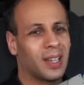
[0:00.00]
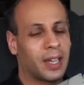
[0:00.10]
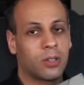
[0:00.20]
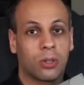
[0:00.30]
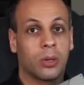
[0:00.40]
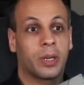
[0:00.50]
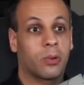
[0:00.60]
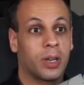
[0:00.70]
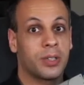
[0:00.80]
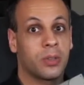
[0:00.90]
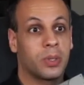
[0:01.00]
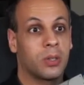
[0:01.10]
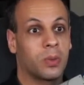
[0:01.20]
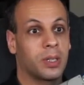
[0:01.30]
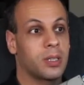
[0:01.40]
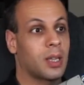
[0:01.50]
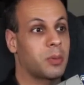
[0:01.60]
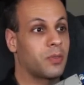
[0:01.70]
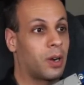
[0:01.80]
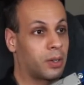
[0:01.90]
like you're going crazy when you read these
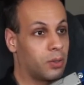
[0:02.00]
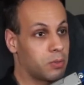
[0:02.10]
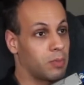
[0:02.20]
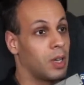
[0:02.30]
types of articles.